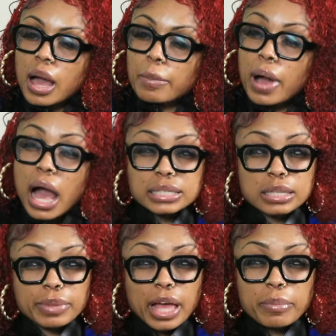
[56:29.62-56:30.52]

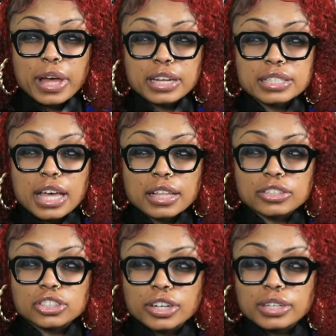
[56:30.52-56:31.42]
Possibly. I'm not
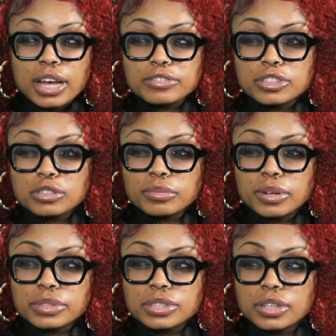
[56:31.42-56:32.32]
exactly sure. I'd have to do my
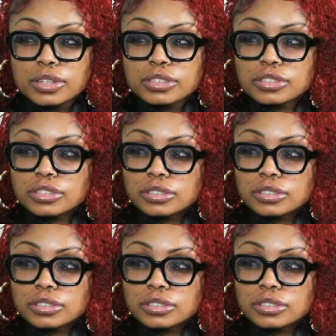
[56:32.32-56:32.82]
research.